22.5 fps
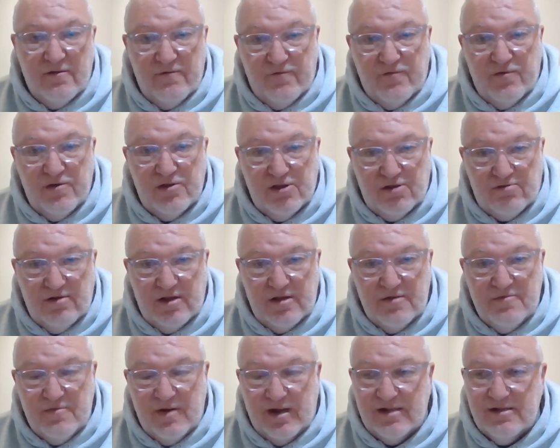it for
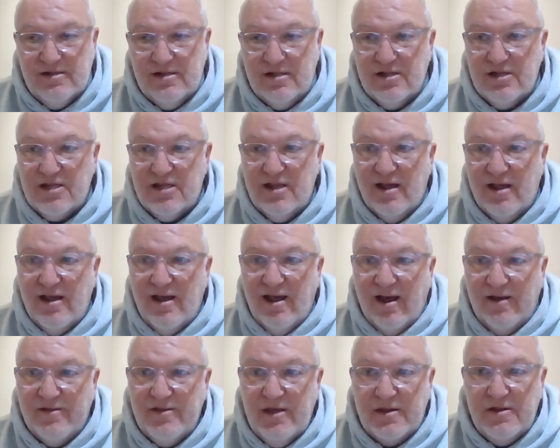three months.
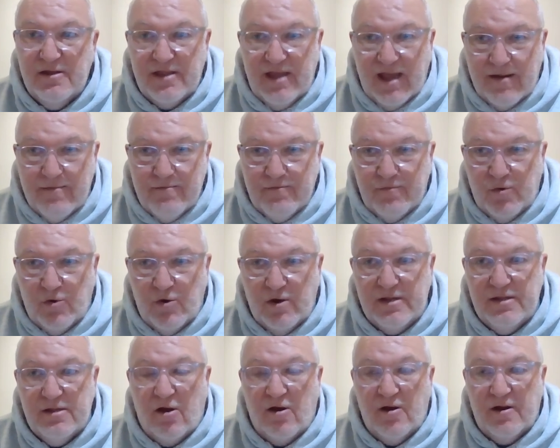And then at that
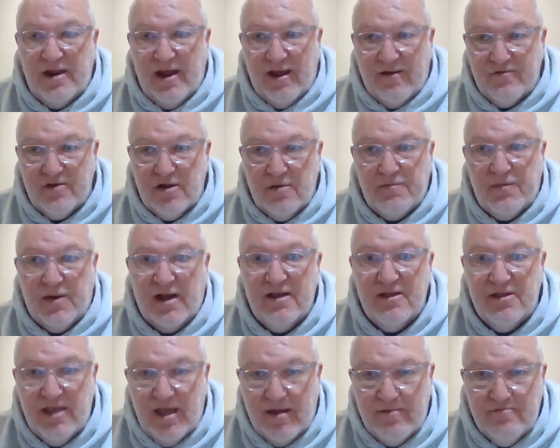point, I'd have to
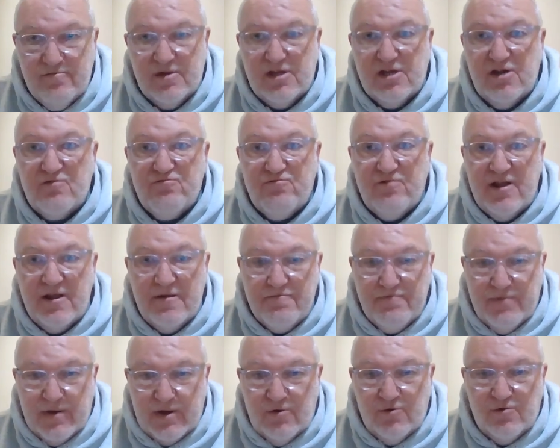pay them to
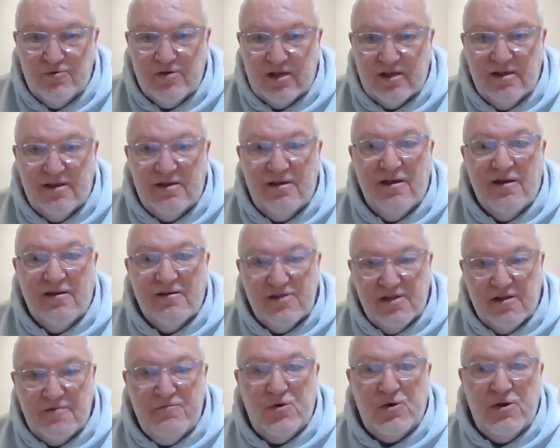rebuild it
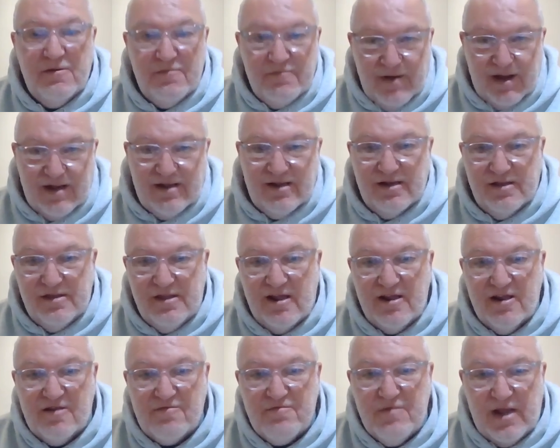to put it back in
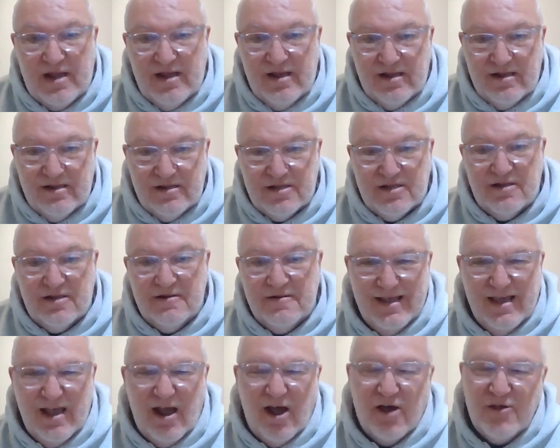their spares.
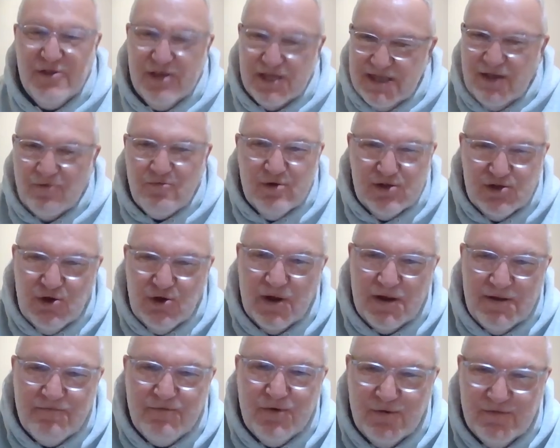I think they were
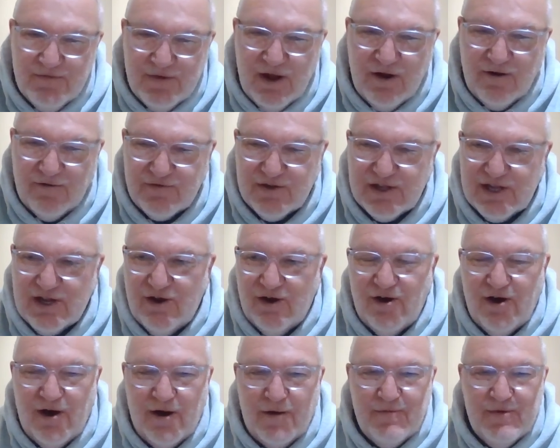trying to put me off,
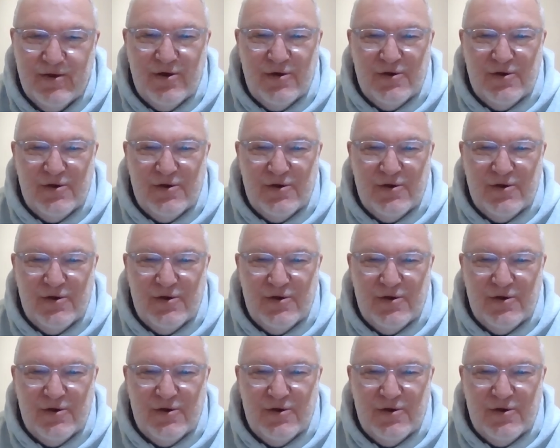Scott, I'll be